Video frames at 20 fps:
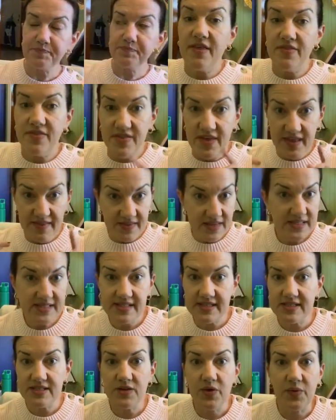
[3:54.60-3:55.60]
then this
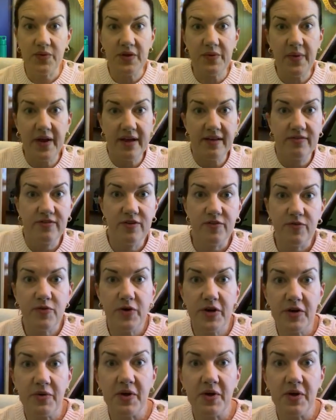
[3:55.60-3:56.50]
is the only way. The FOIA